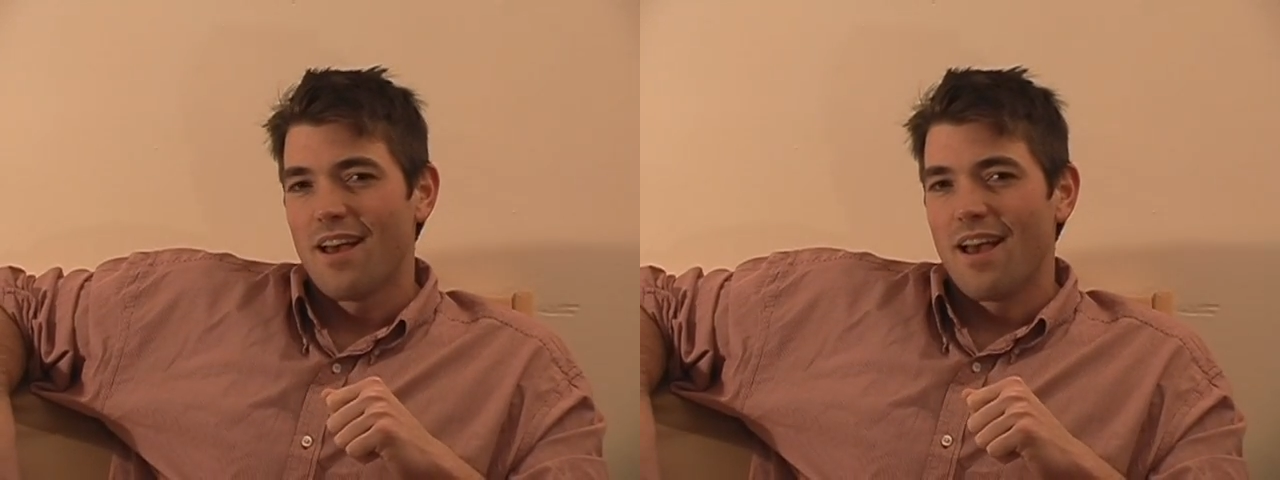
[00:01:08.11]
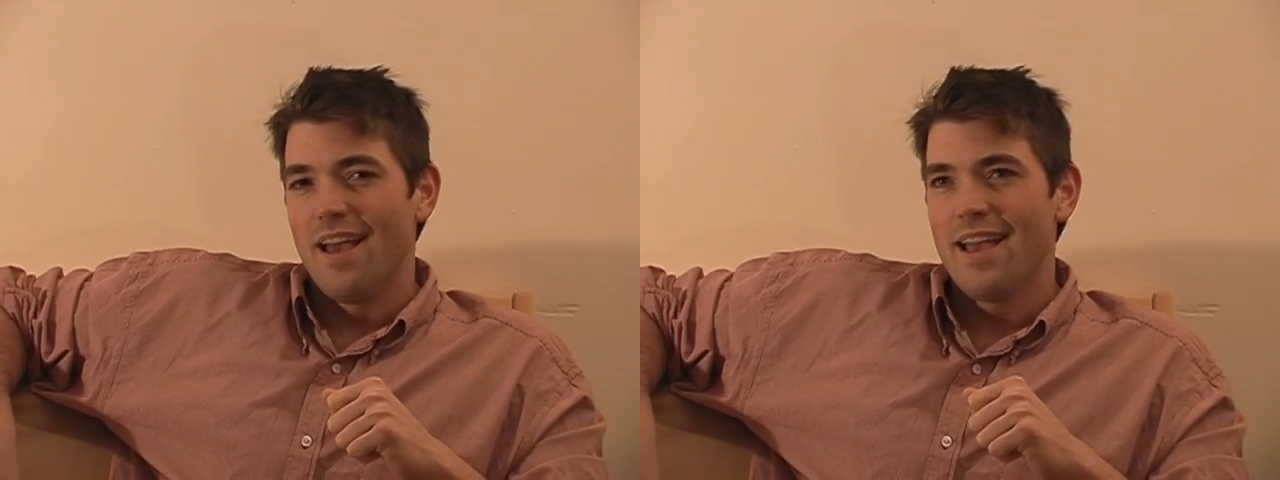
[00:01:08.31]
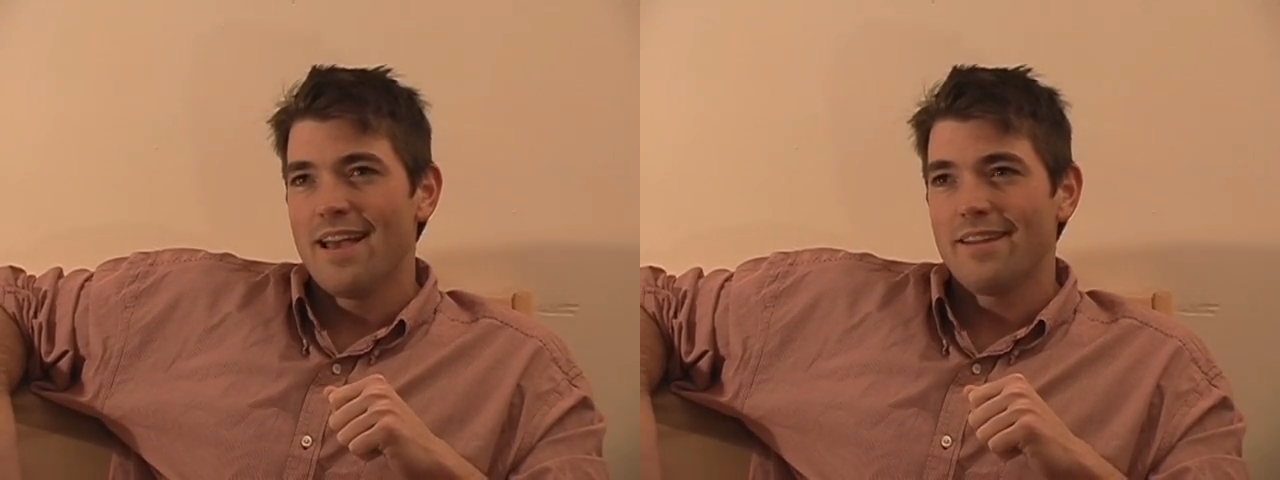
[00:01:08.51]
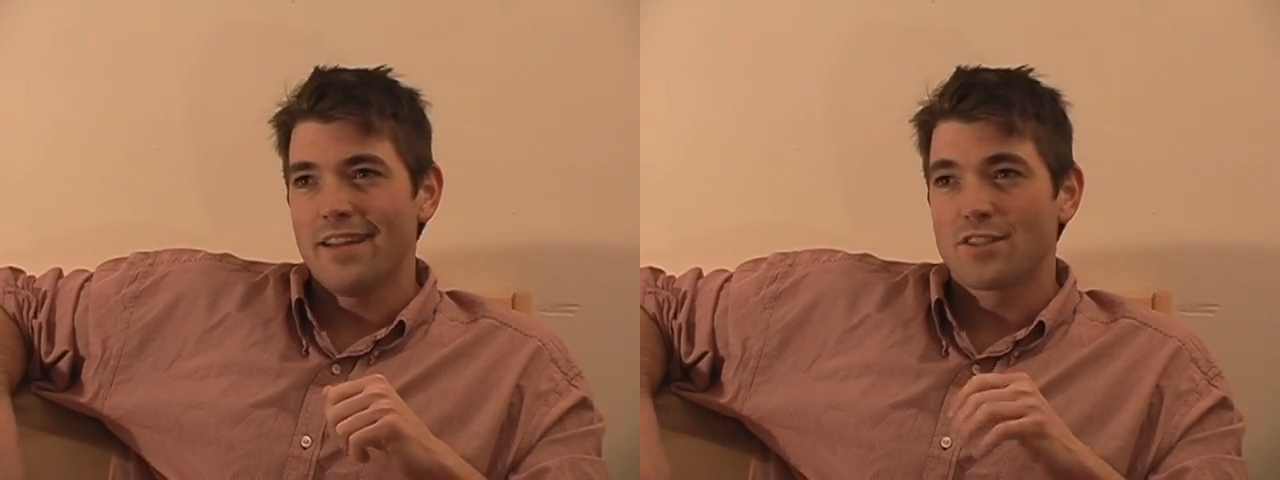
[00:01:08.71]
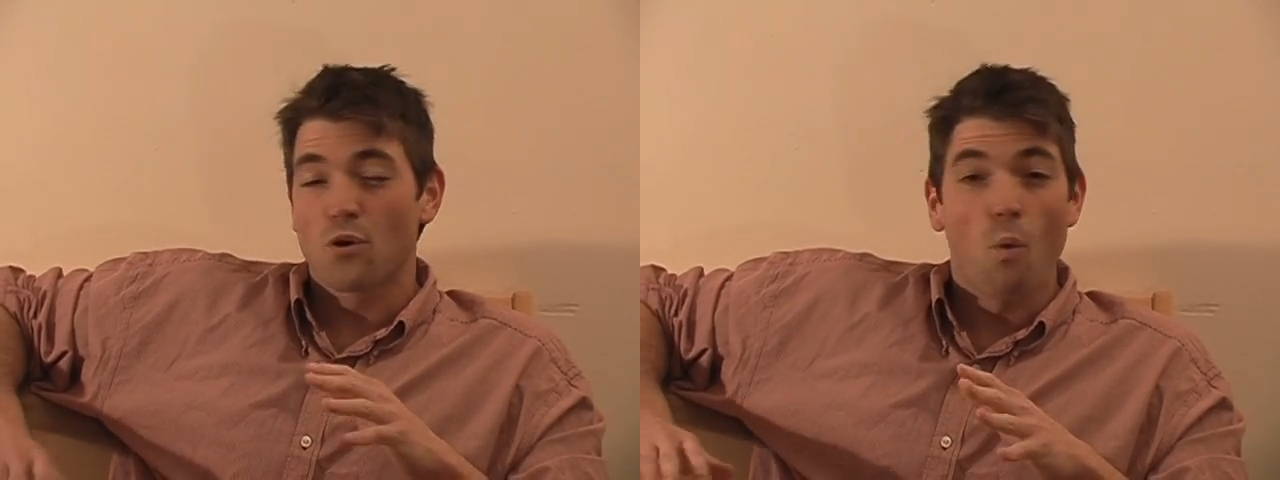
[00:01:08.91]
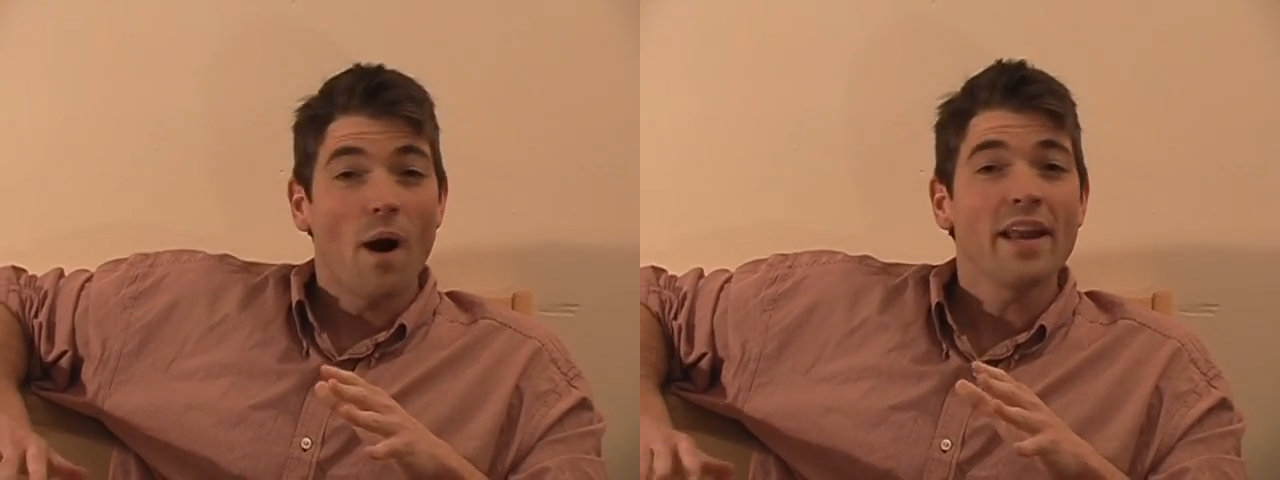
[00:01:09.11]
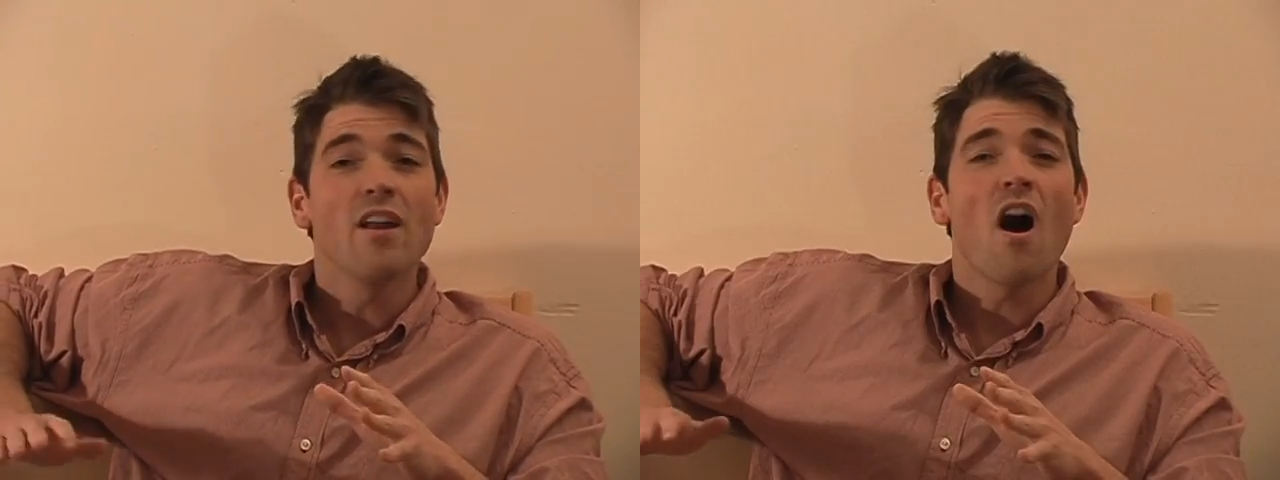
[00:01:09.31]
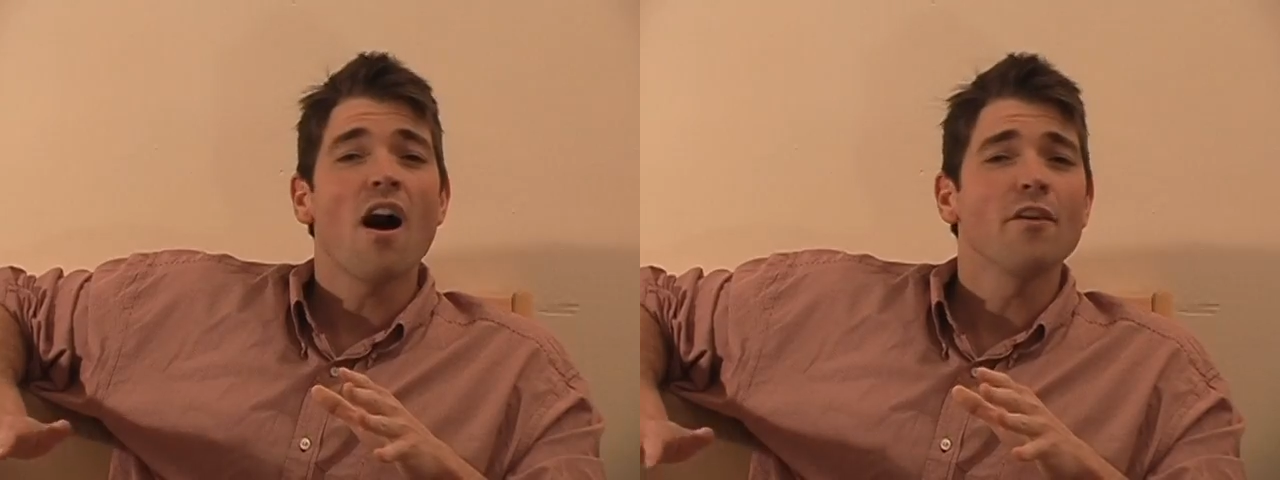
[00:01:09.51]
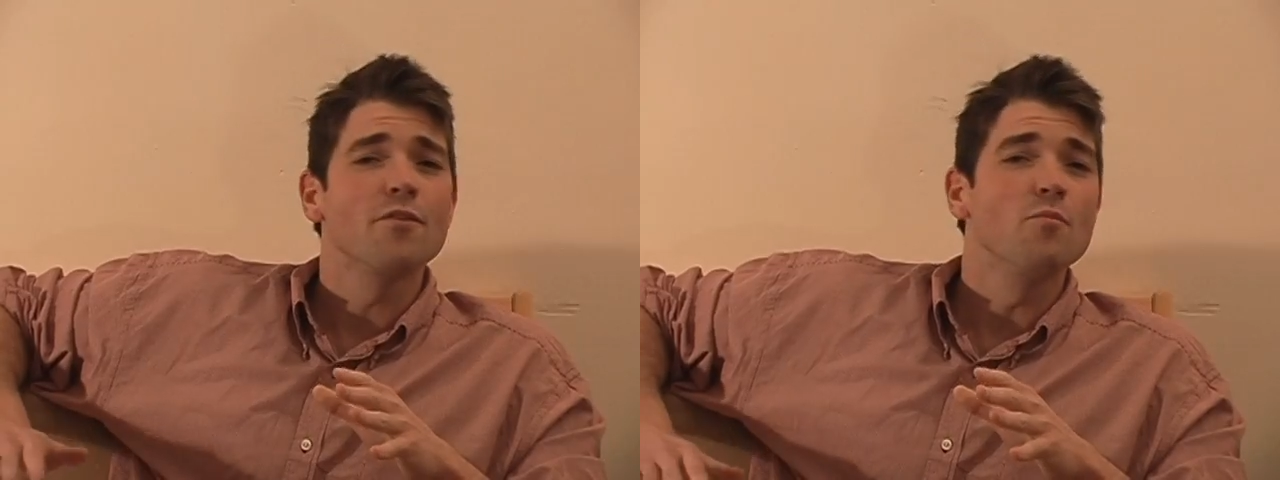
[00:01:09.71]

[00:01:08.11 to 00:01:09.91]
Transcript: And it's quite an honor